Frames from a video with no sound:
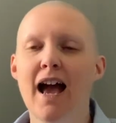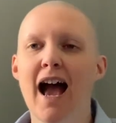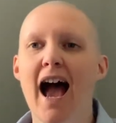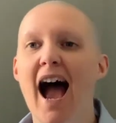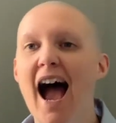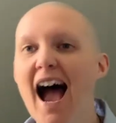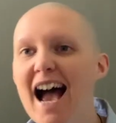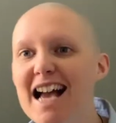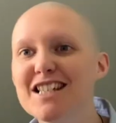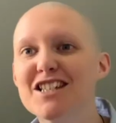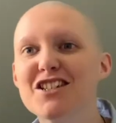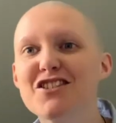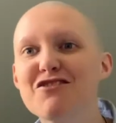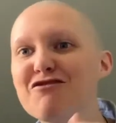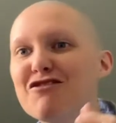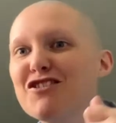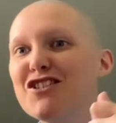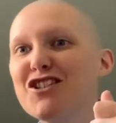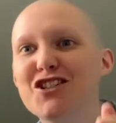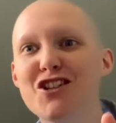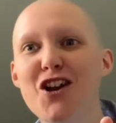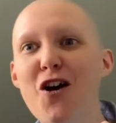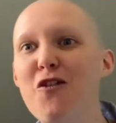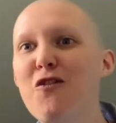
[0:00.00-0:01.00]
As a
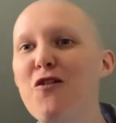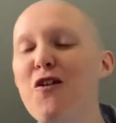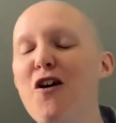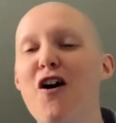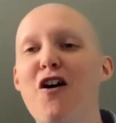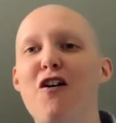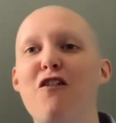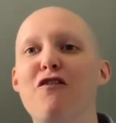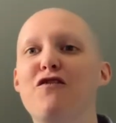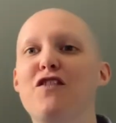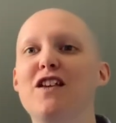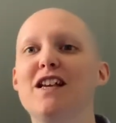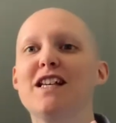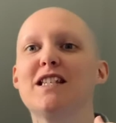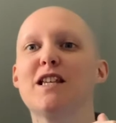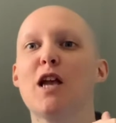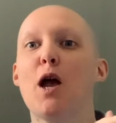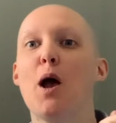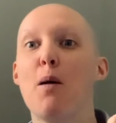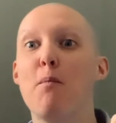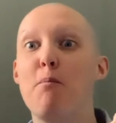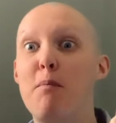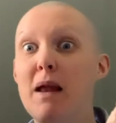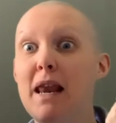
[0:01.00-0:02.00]
result of this
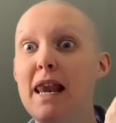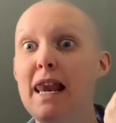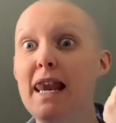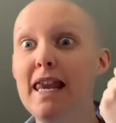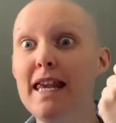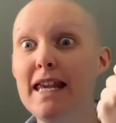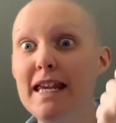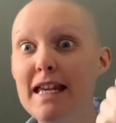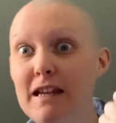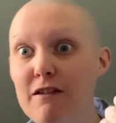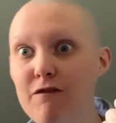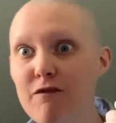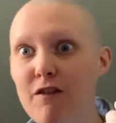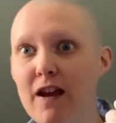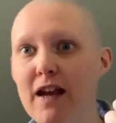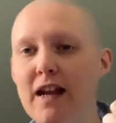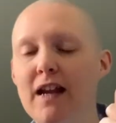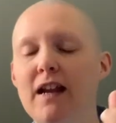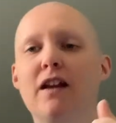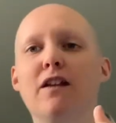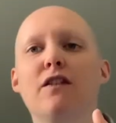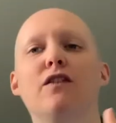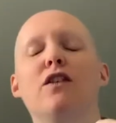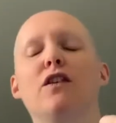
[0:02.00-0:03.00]
believing
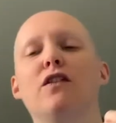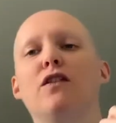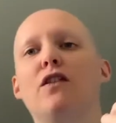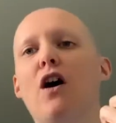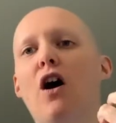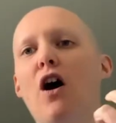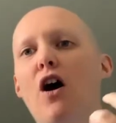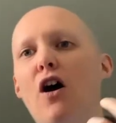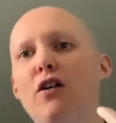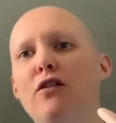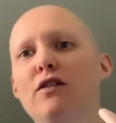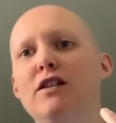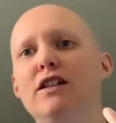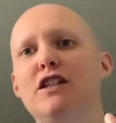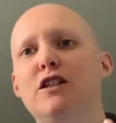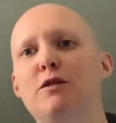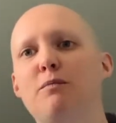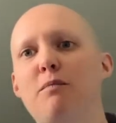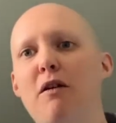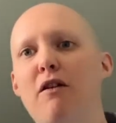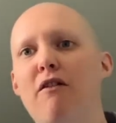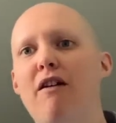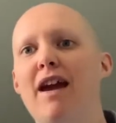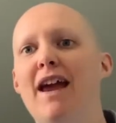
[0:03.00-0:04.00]
that the Holy
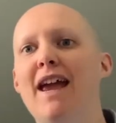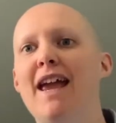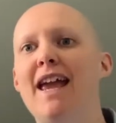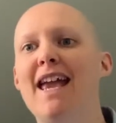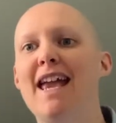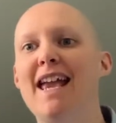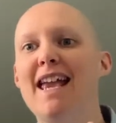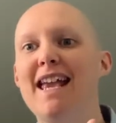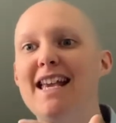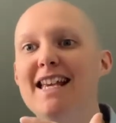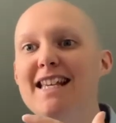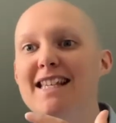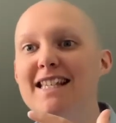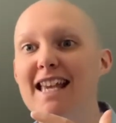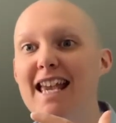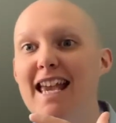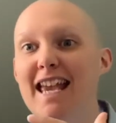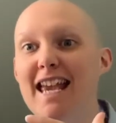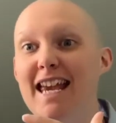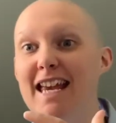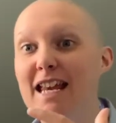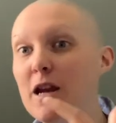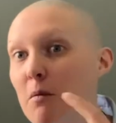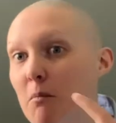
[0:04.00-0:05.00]
Spirit is
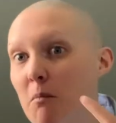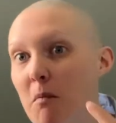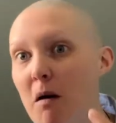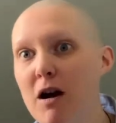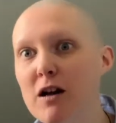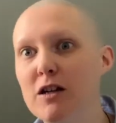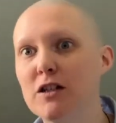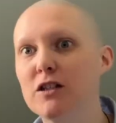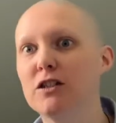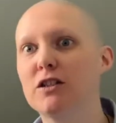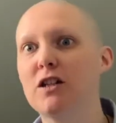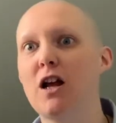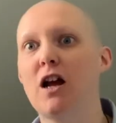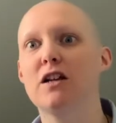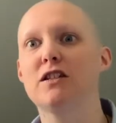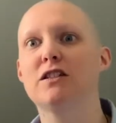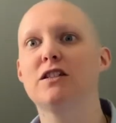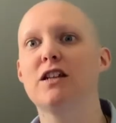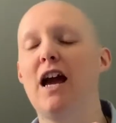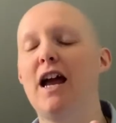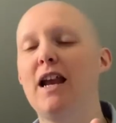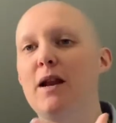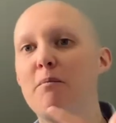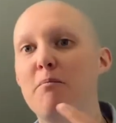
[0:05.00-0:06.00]
in amongst us
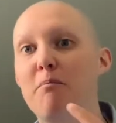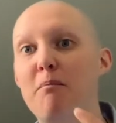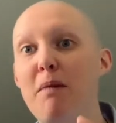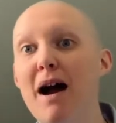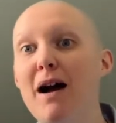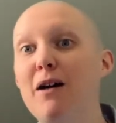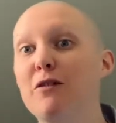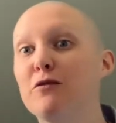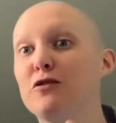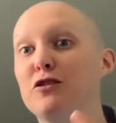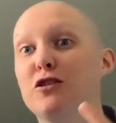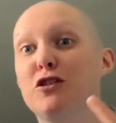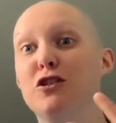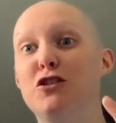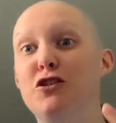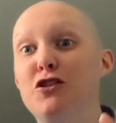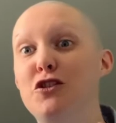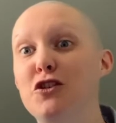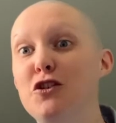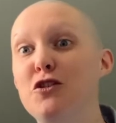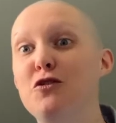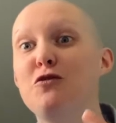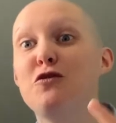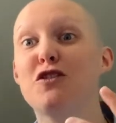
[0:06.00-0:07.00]
and about to
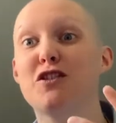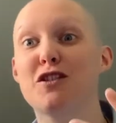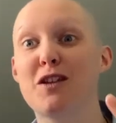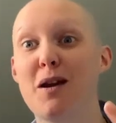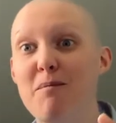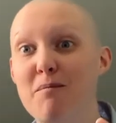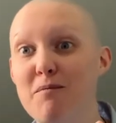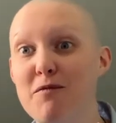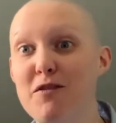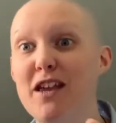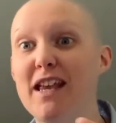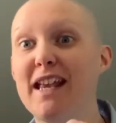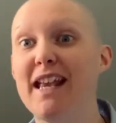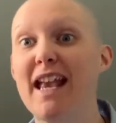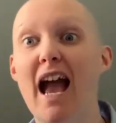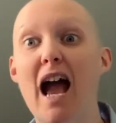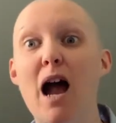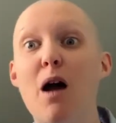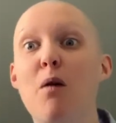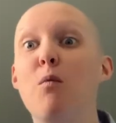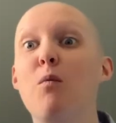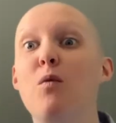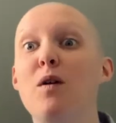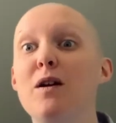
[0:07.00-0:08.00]
do something and
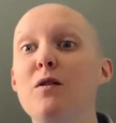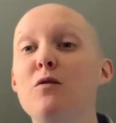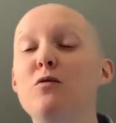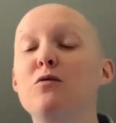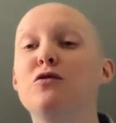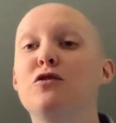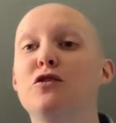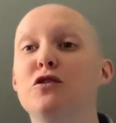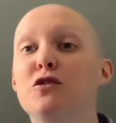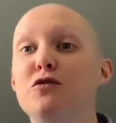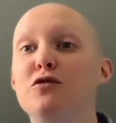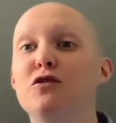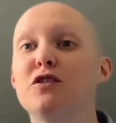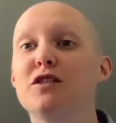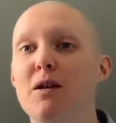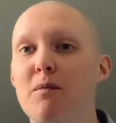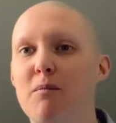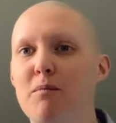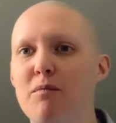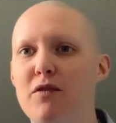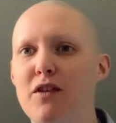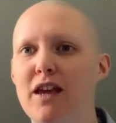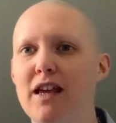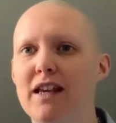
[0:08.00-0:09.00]
will do
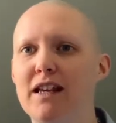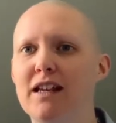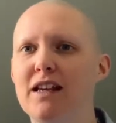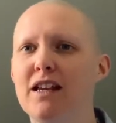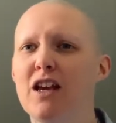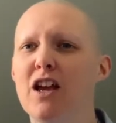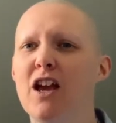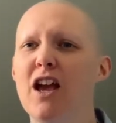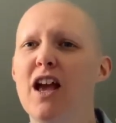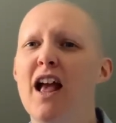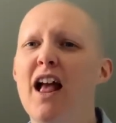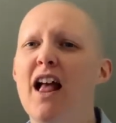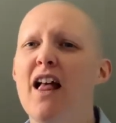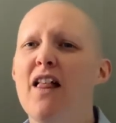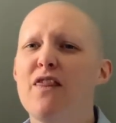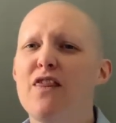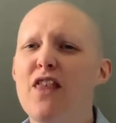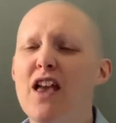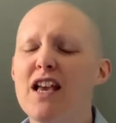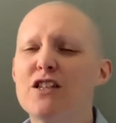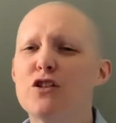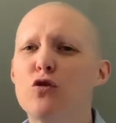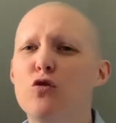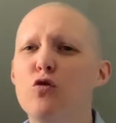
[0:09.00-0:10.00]
something,
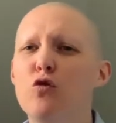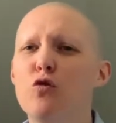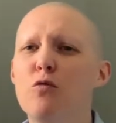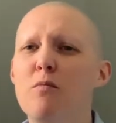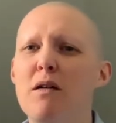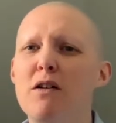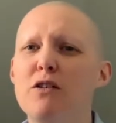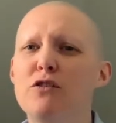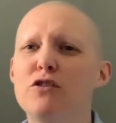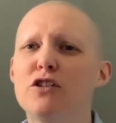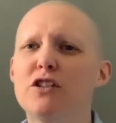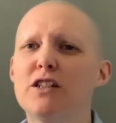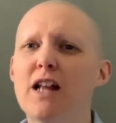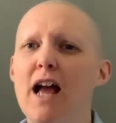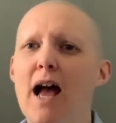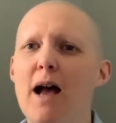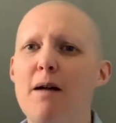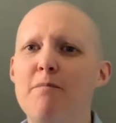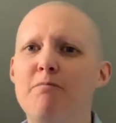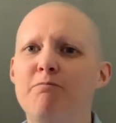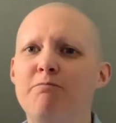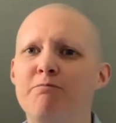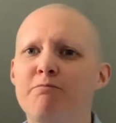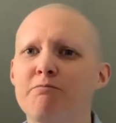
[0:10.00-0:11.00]
there's almost
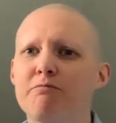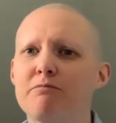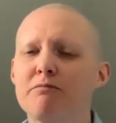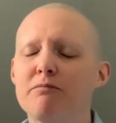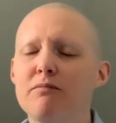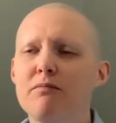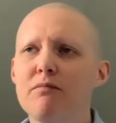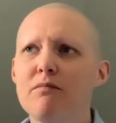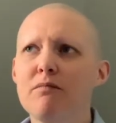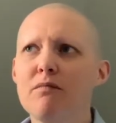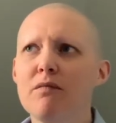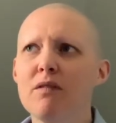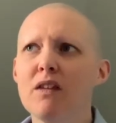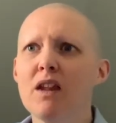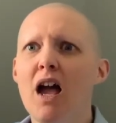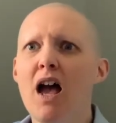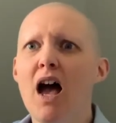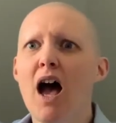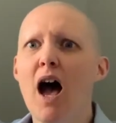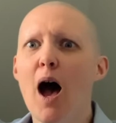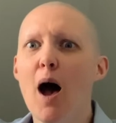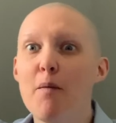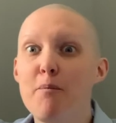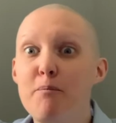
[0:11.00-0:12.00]

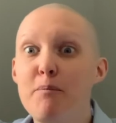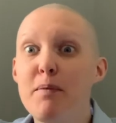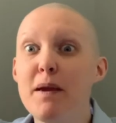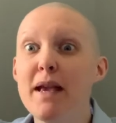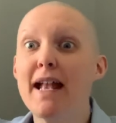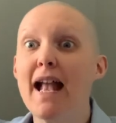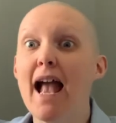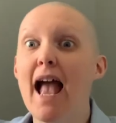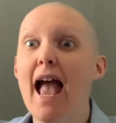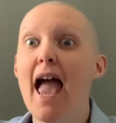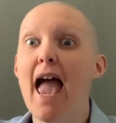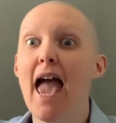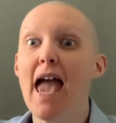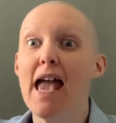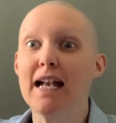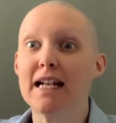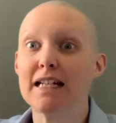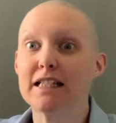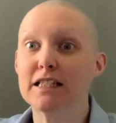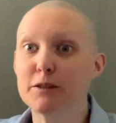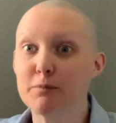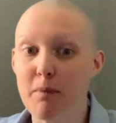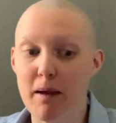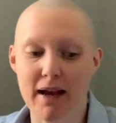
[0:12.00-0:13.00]
a bigger
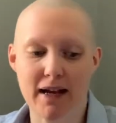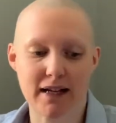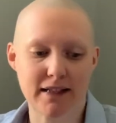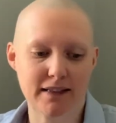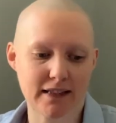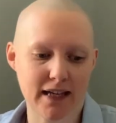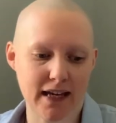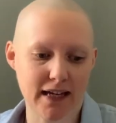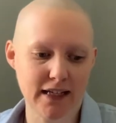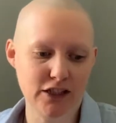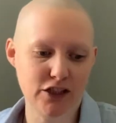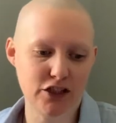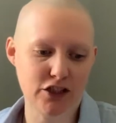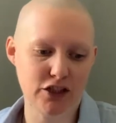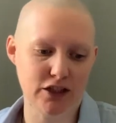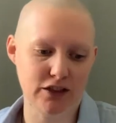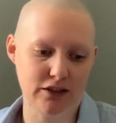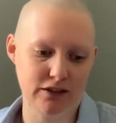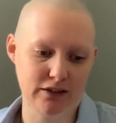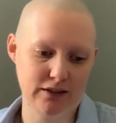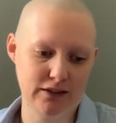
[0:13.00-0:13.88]
expectation.